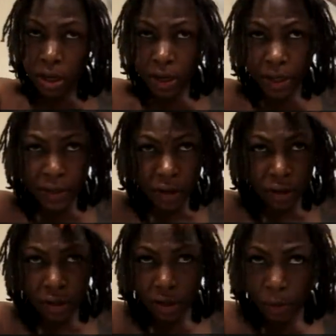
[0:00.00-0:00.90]
I guess
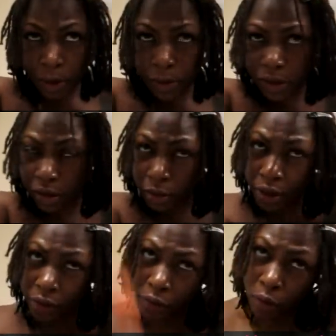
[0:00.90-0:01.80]
all in all probably took
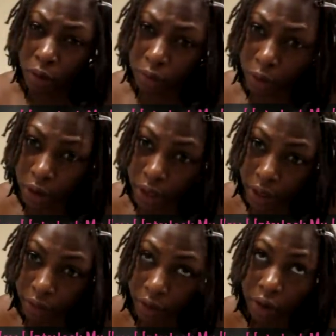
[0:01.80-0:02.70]
about four, four and a
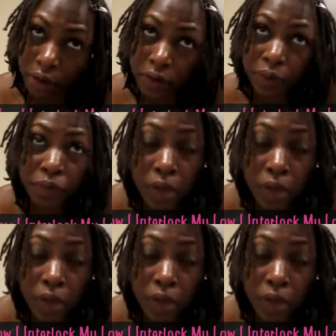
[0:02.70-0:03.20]
half hours.